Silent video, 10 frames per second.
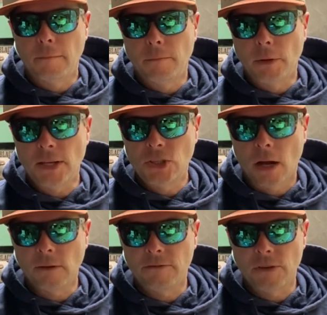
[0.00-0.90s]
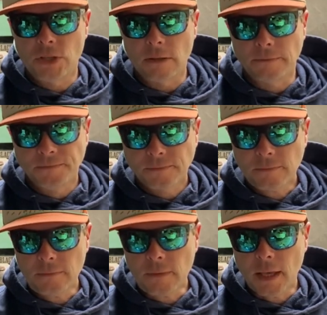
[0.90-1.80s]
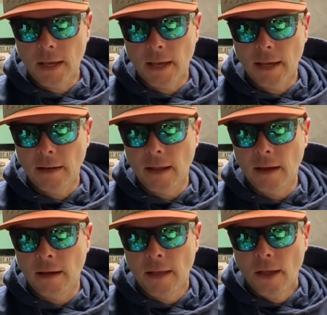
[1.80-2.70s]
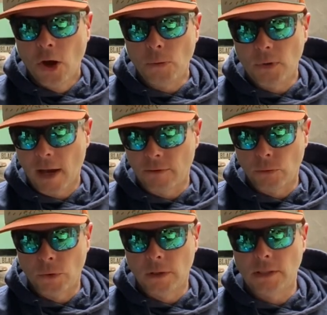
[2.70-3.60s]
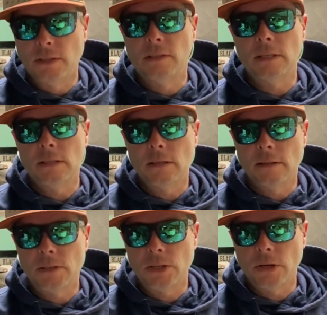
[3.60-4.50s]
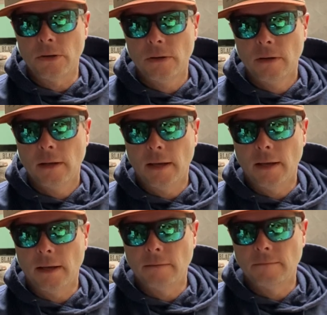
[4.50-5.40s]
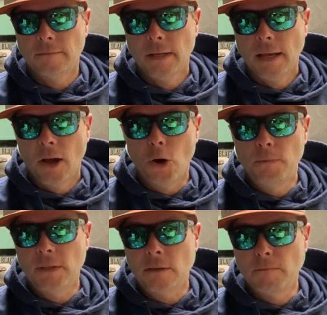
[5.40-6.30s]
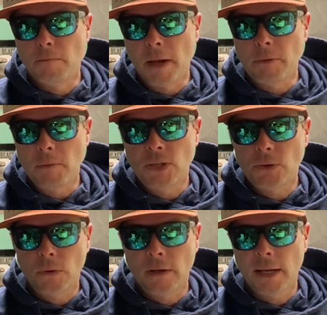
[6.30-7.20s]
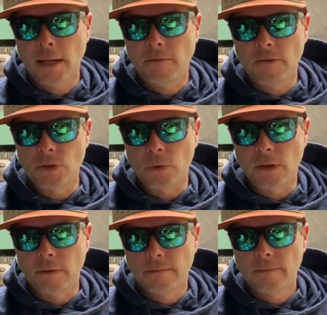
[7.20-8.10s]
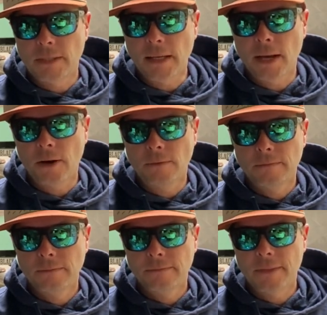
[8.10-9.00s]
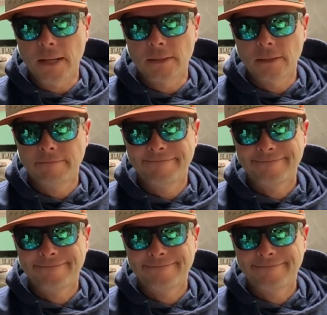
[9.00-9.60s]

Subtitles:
Blane Chocklett Fishing. And hope you have a really good season this year, and hope to maybe meet you one day and fish with you. Take care. Thanks.